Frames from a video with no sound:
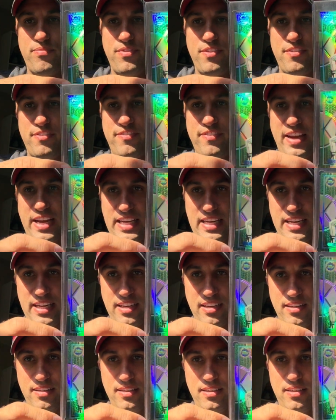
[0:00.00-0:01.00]

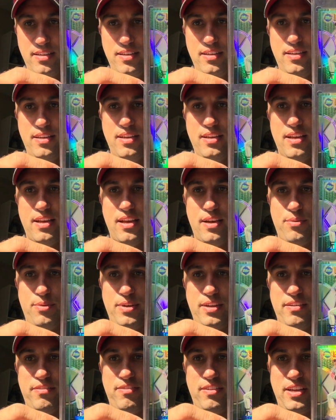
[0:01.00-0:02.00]
fading, I
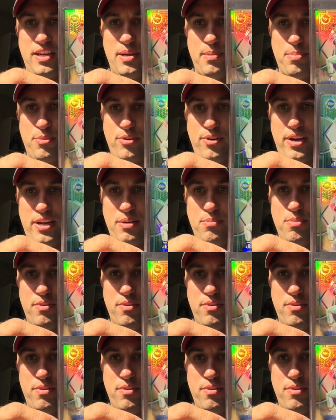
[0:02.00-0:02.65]
would definitely upgrade.